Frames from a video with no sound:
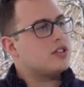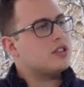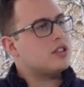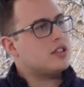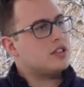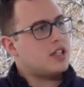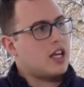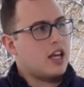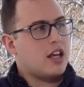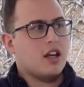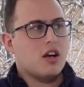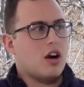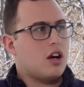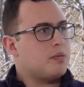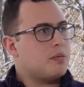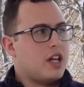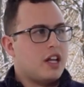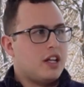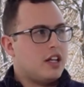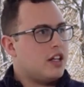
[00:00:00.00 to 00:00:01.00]
taking on
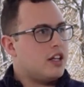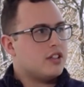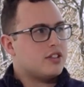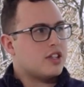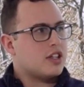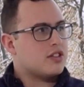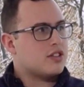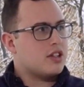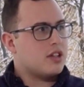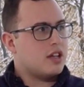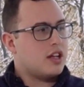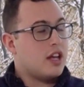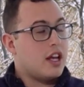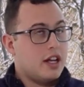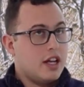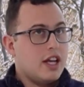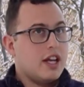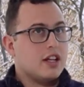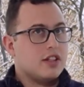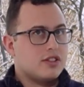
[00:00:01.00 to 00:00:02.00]
any
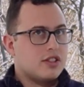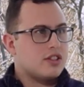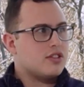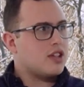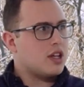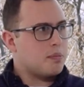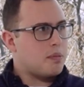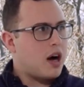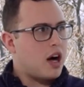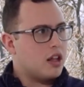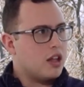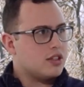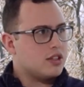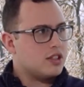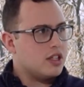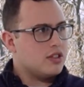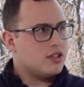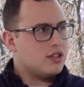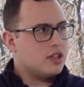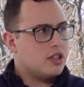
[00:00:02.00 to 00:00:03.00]
existing
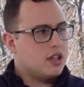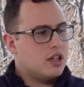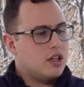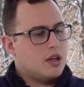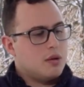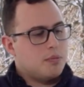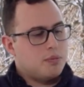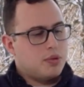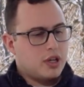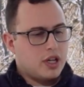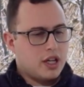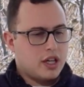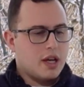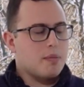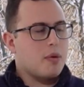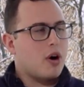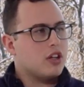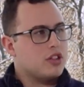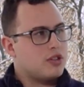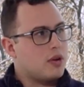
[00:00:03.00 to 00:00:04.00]
policies, putting them
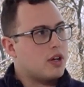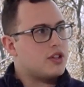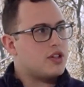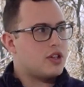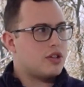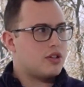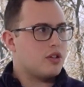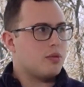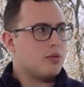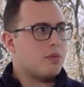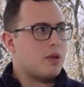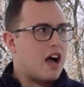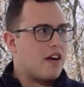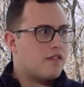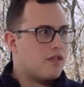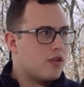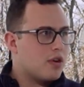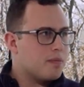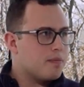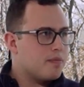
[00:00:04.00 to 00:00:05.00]
onto our digital
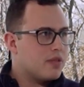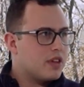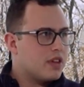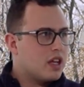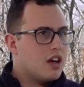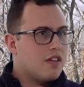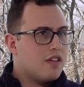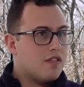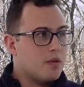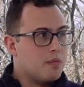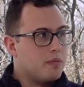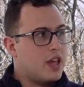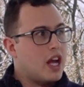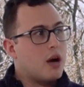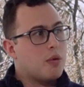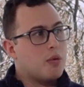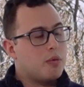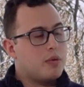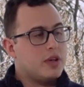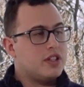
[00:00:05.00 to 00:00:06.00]
platform. From there,
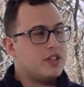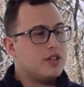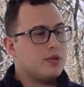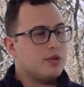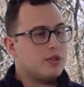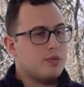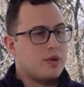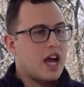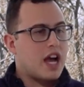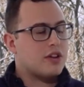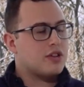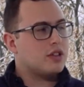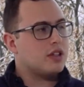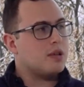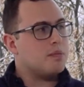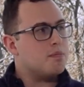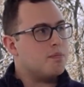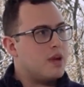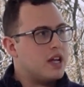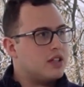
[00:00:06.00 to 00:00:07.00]
what we do is we actually
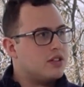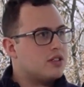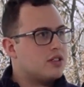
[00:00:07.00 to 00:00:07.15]
mint the